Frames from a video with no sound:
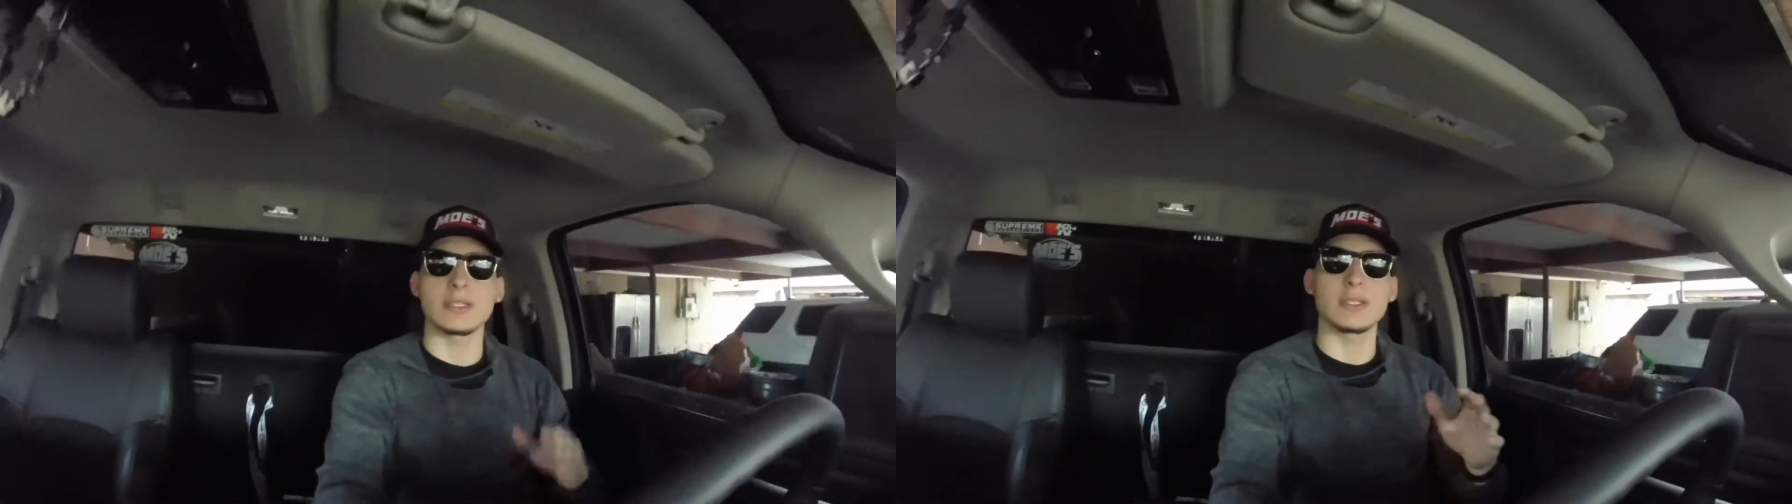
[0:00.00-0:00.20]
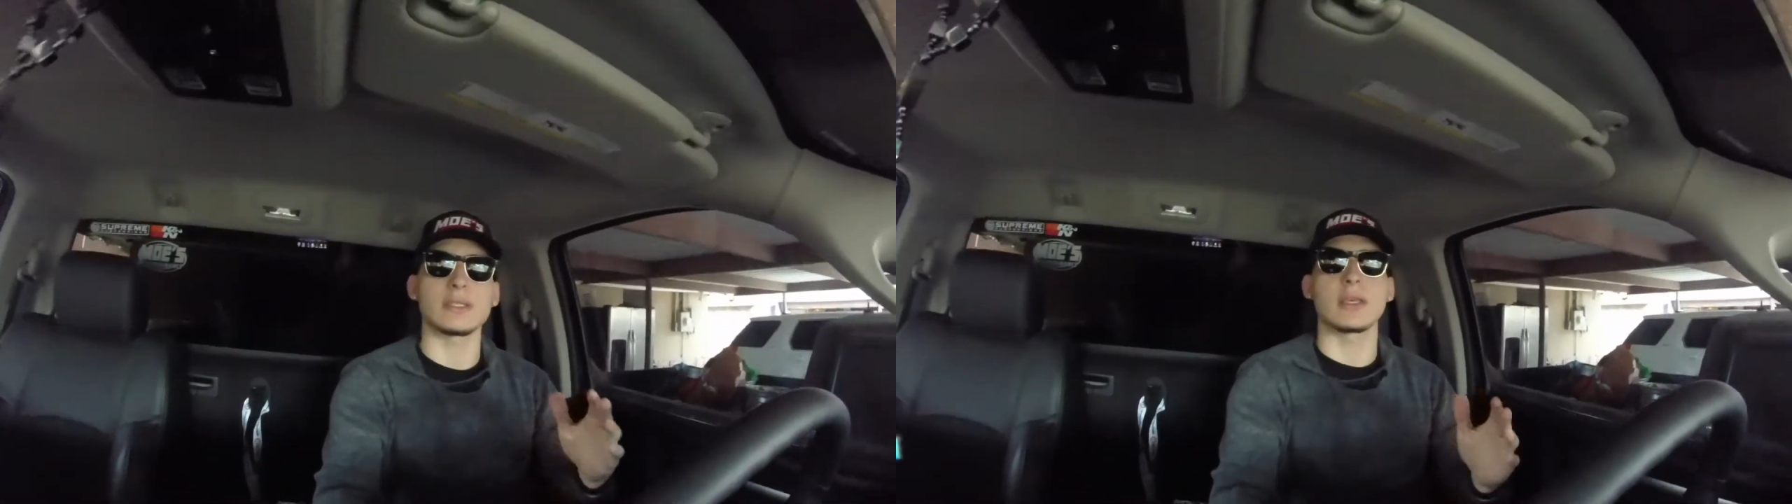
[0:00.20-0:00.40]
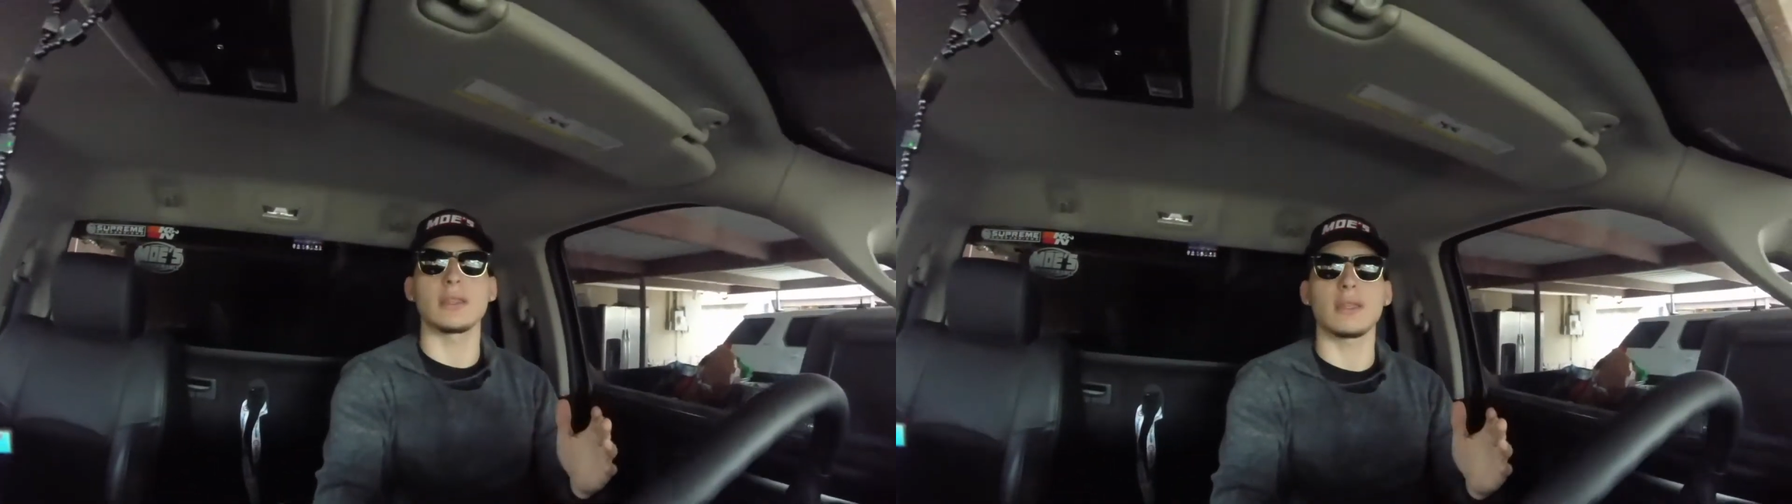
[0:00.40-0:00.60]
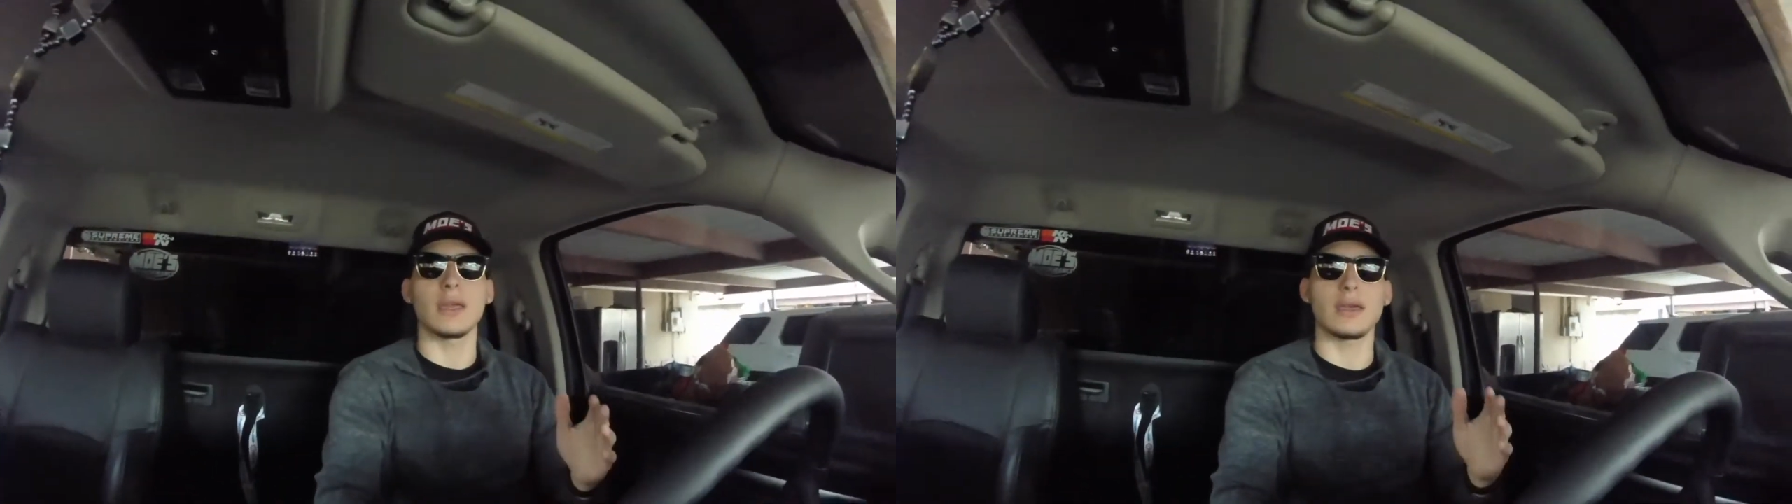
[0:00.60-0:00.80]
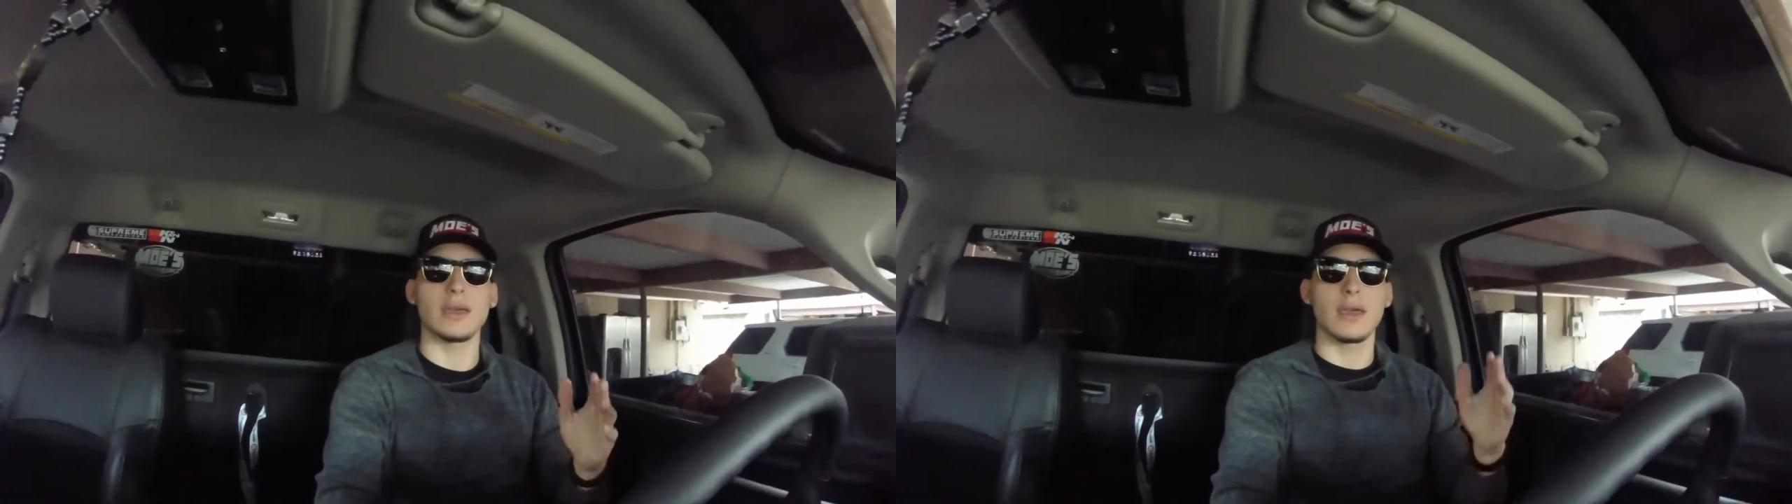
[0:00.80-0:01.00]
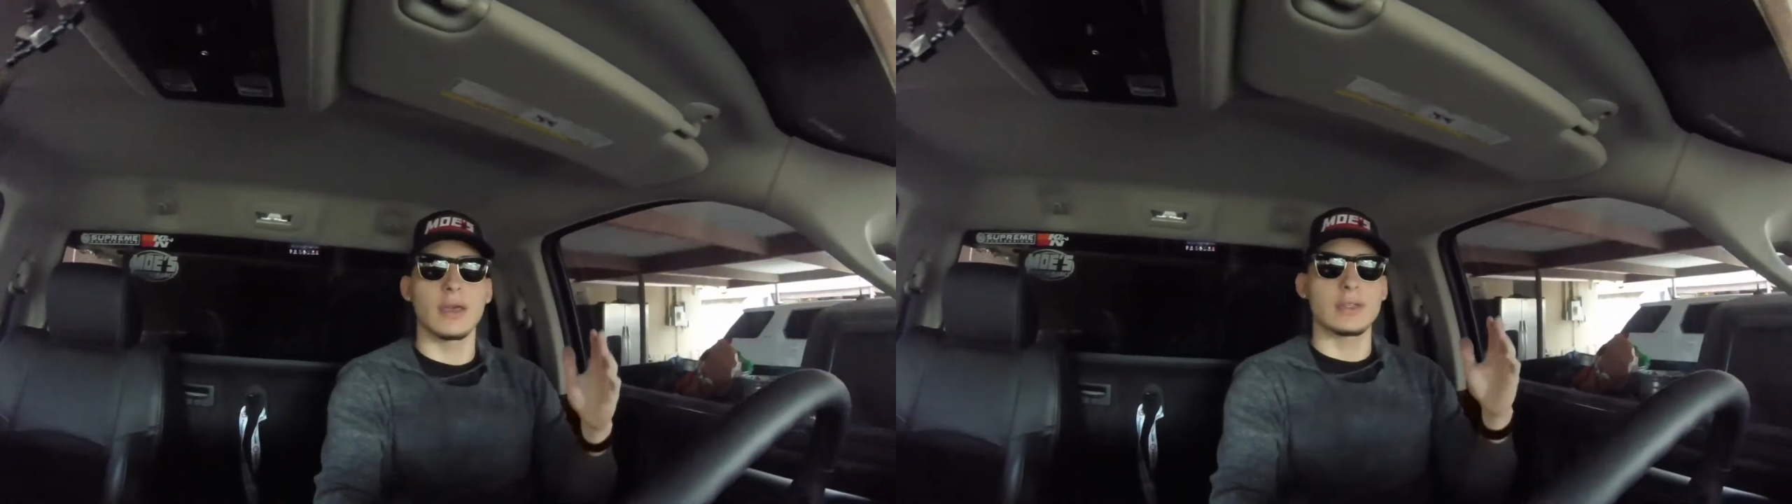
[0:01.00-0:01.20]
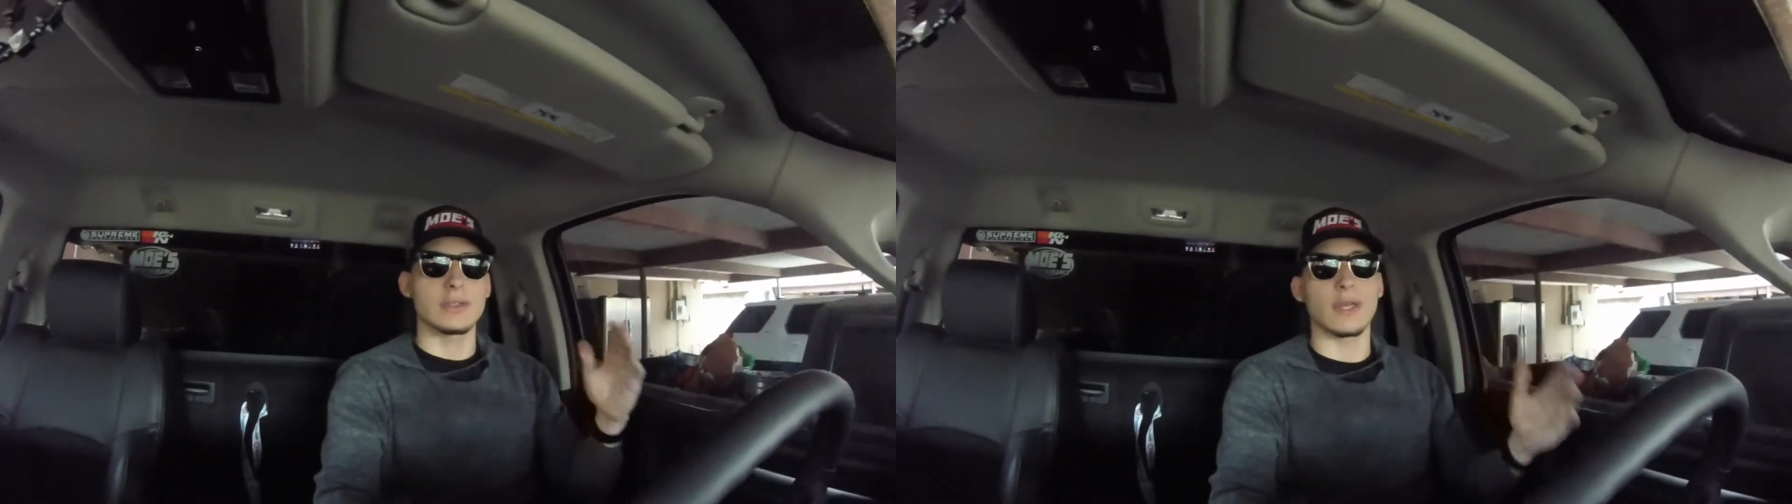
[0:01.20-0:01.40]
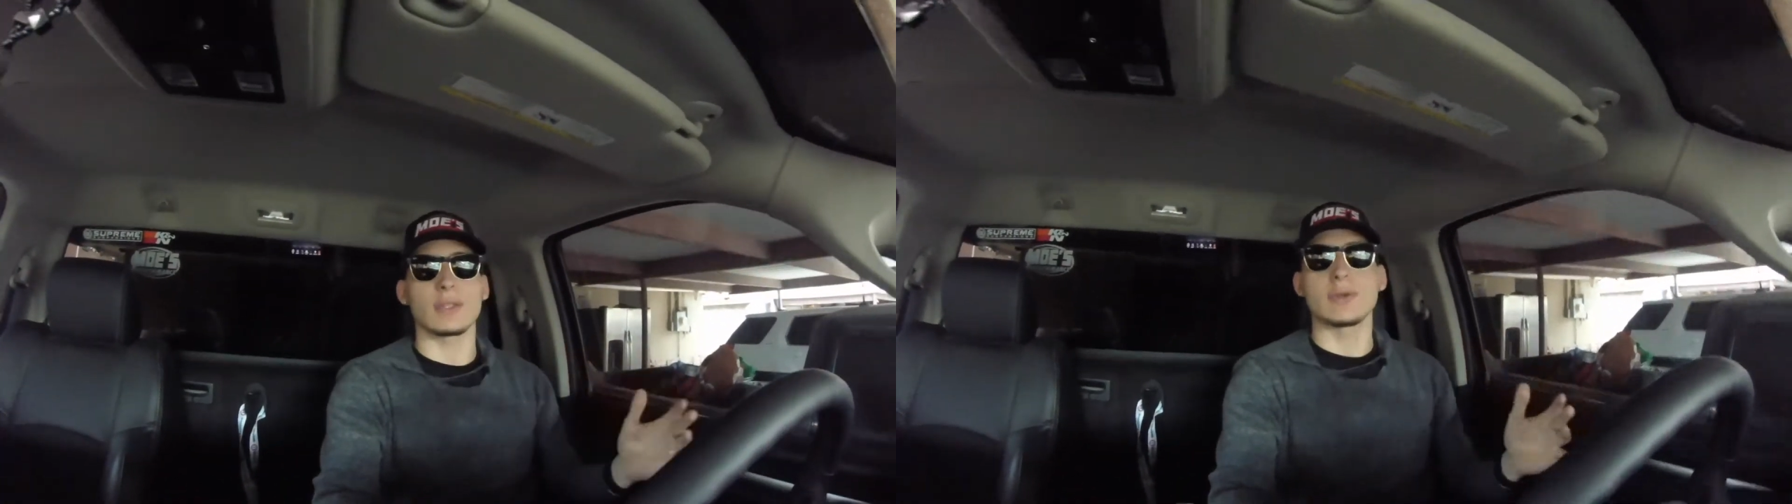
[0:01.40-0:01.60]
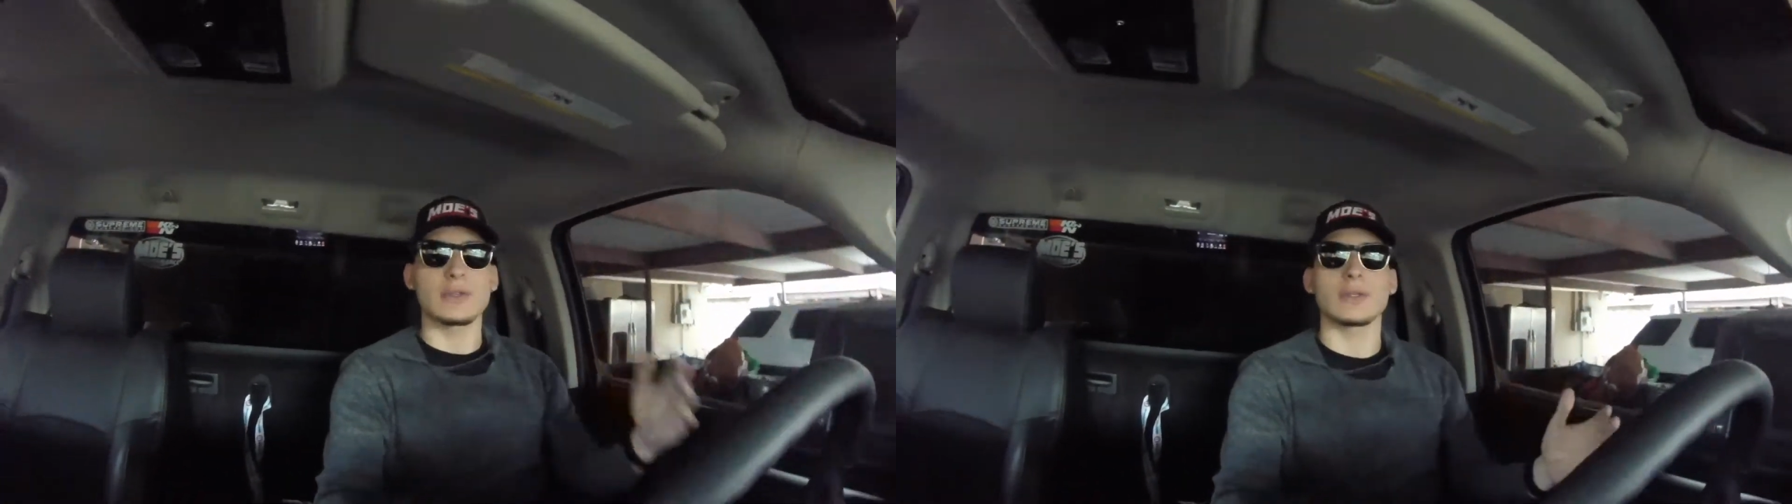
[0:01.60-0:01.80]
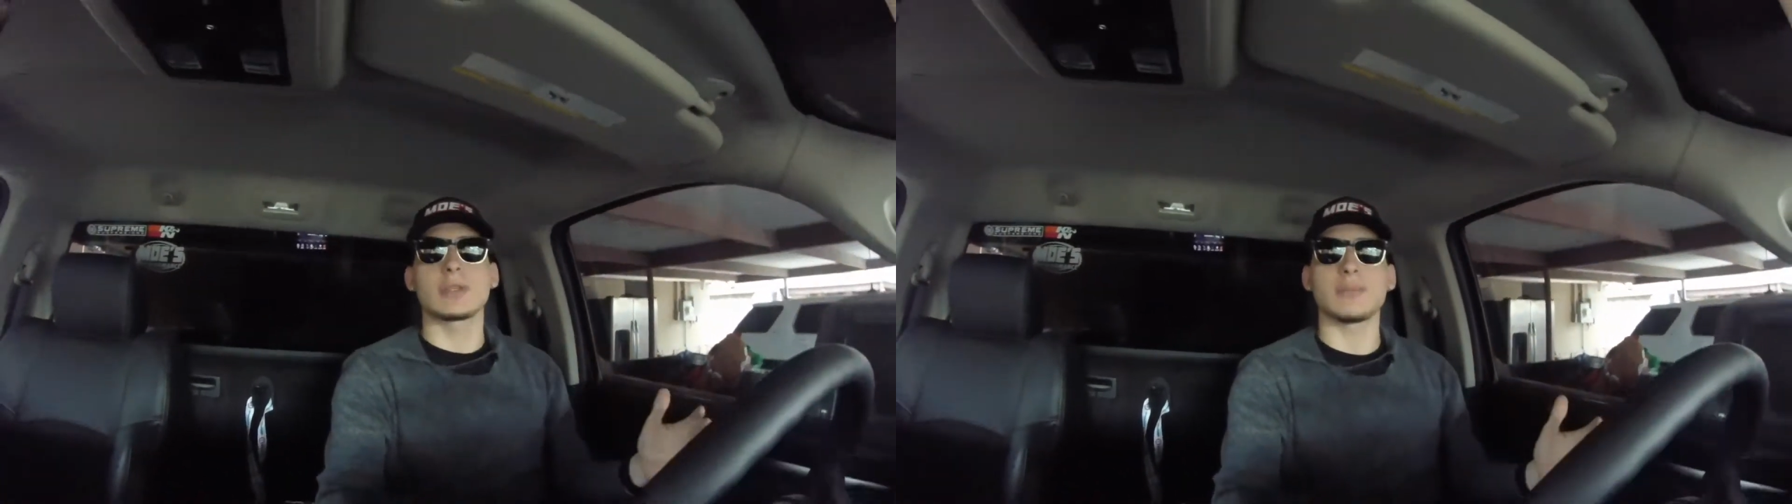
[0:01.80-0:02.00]
It's a Sunday, so that's
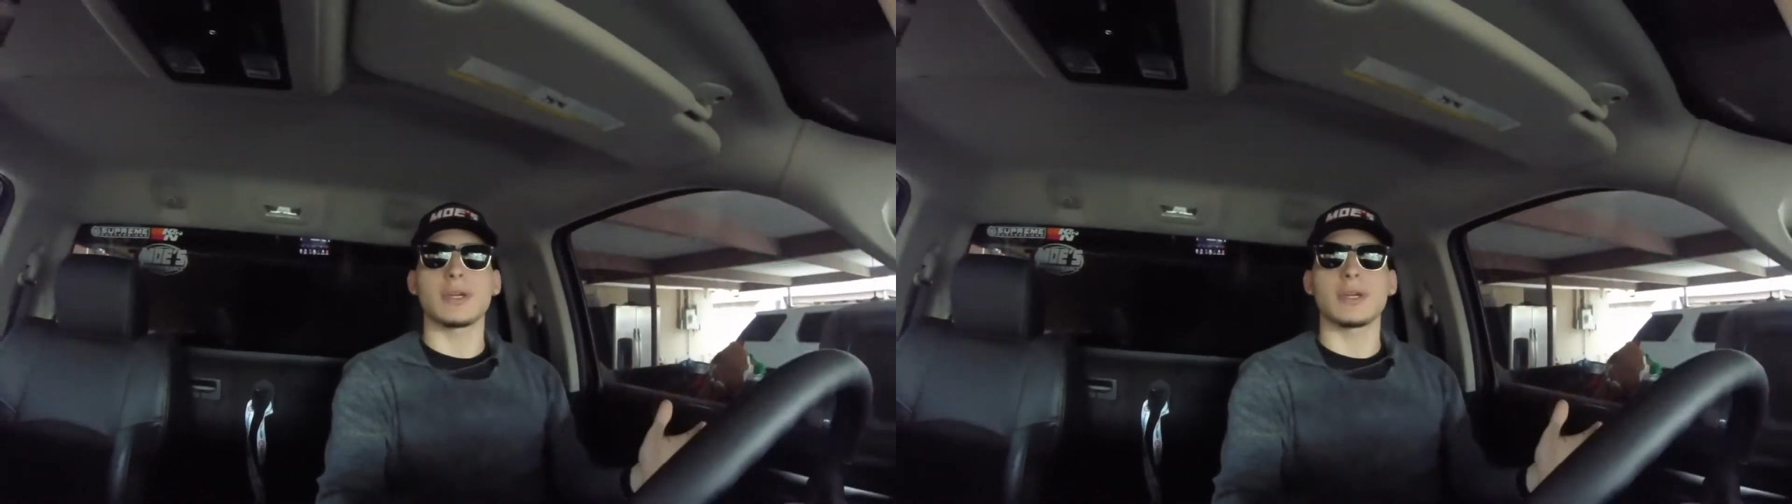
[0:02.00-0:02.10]
why it's gonna